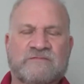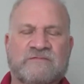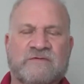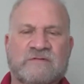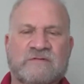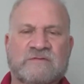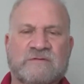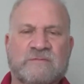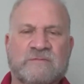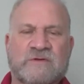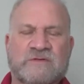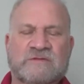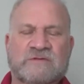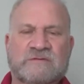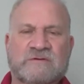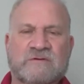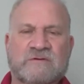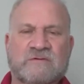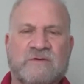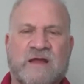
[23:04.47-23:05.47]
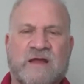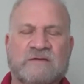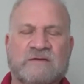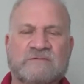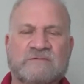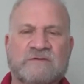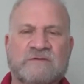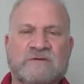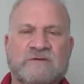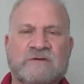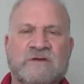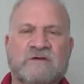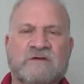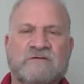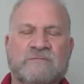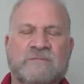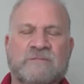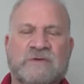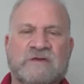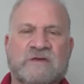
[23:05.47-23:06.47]
fundament, the ground
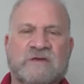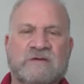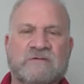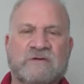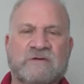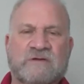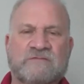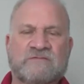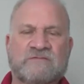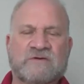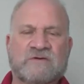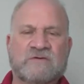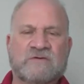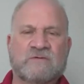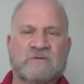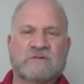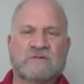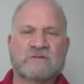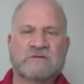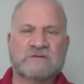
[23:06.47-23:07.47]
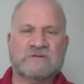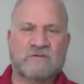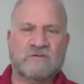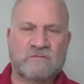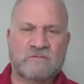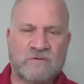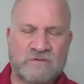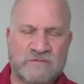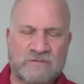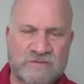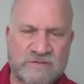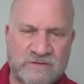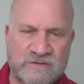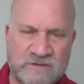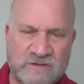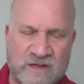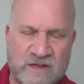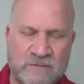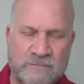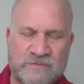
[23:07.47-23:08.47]
of being, whatever you call it. No words can
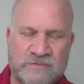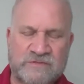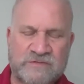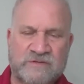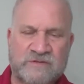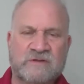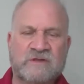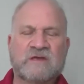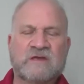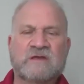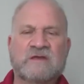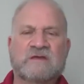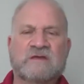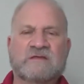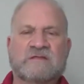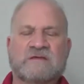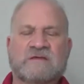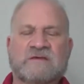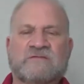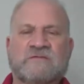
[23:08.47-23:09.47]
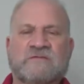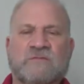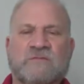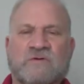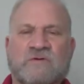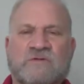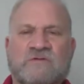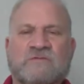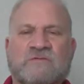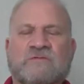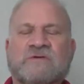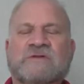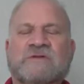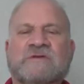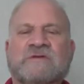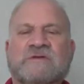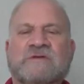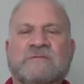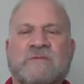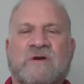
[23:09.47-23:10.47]
encompass it. It's even more
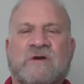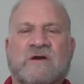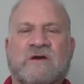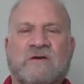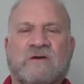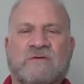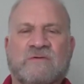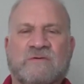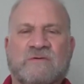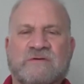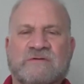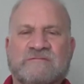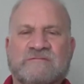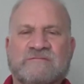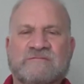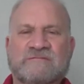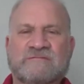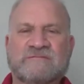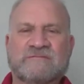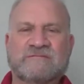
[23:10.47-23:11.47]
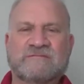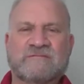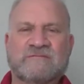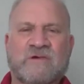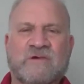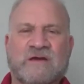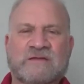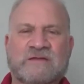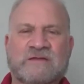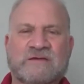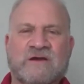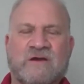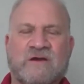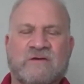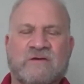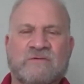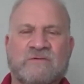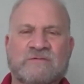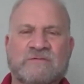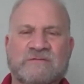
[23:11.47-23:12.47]
sweet. Imaho. Way to
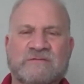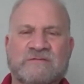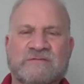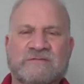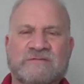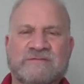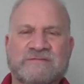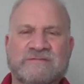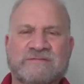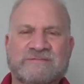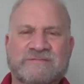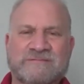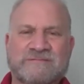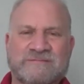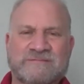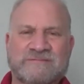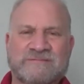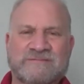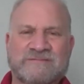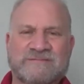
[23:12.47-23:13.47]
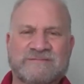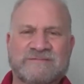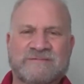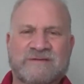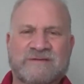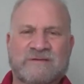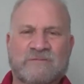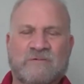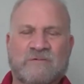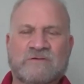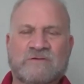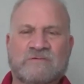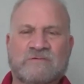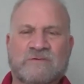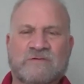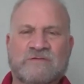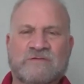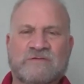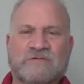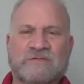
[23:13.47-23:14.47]
go.
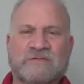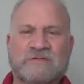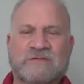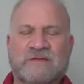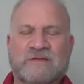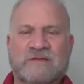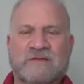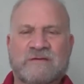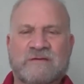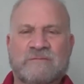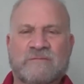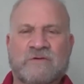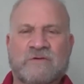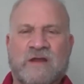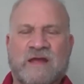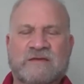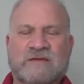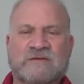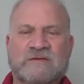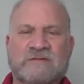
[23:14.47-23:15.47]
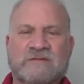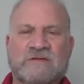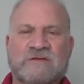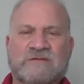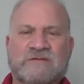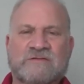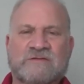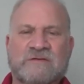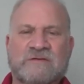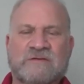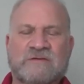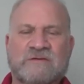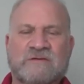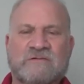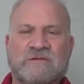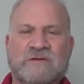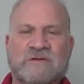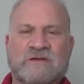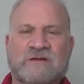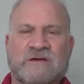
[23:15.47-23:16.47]
Wondrous, miraculous,
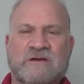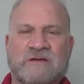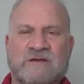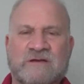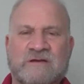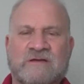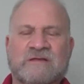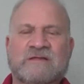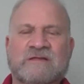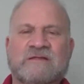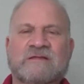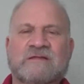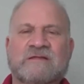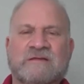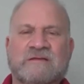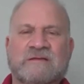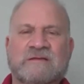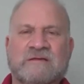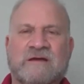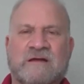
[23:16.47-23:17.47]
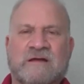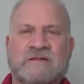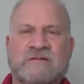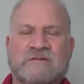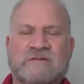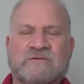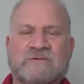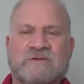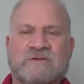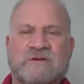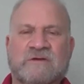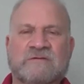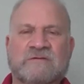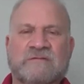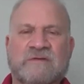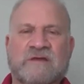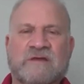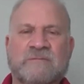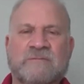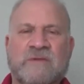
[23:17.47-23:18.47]
eureka. Hallelujah.
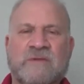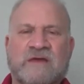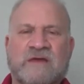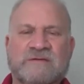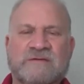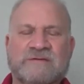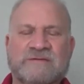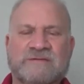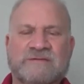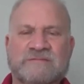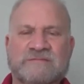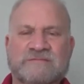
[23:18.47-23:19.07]
Amen.